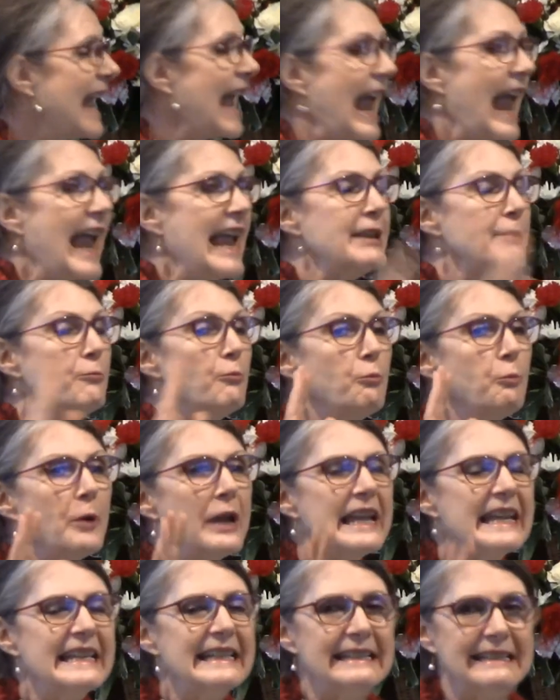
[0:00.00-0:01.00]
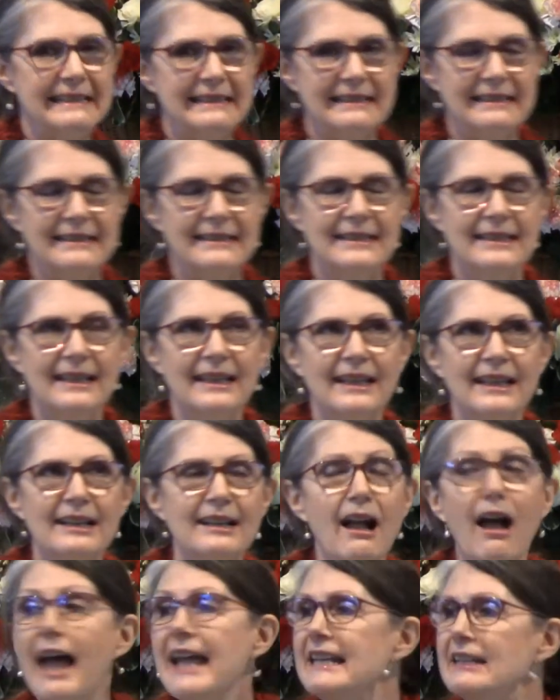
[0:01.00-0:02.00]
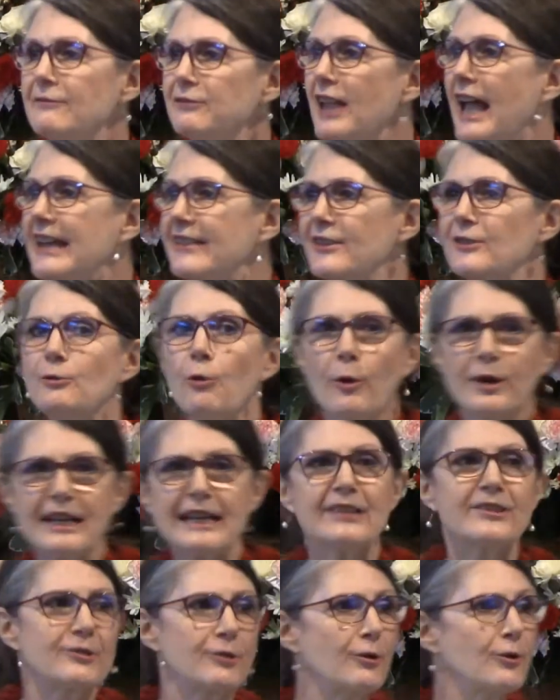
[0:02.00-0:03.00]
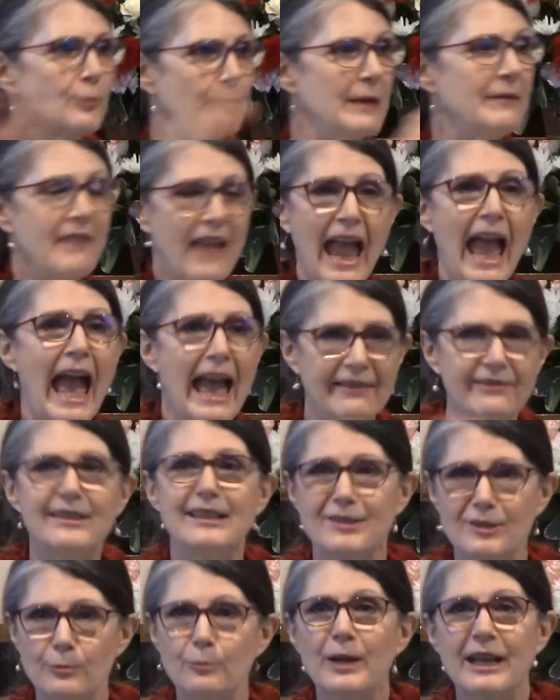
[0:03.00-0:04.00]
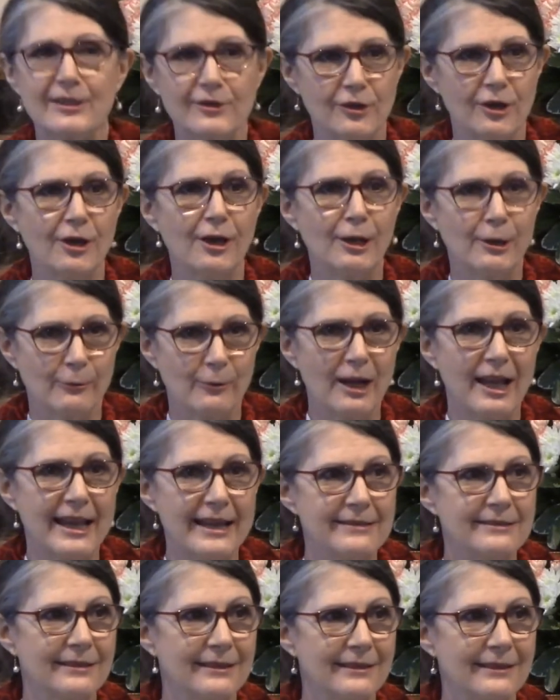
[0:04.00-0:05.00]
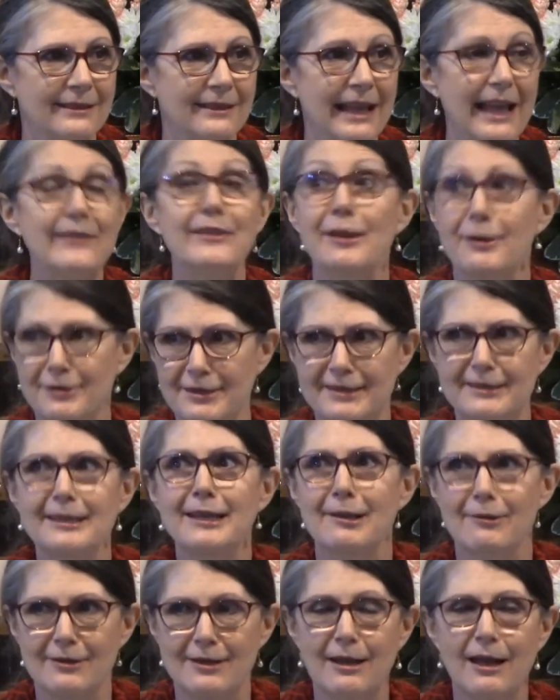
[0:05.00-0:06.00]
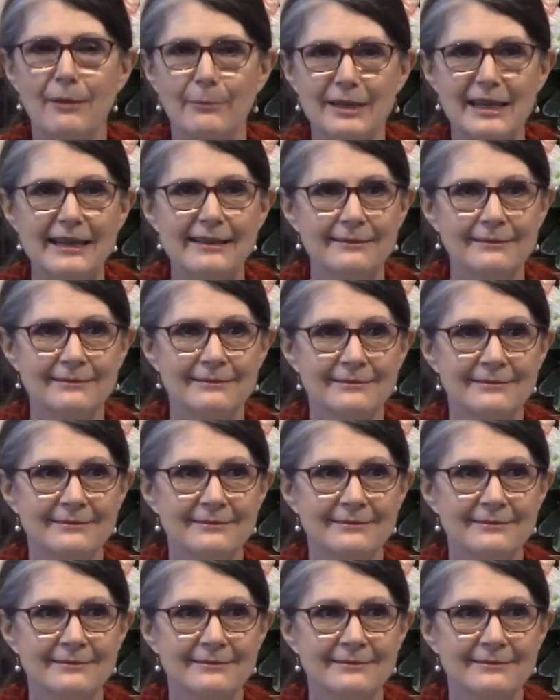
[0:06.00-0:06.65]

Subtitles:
a wind, kind of like the nor'easters we've had this winter, right? And they're still coming.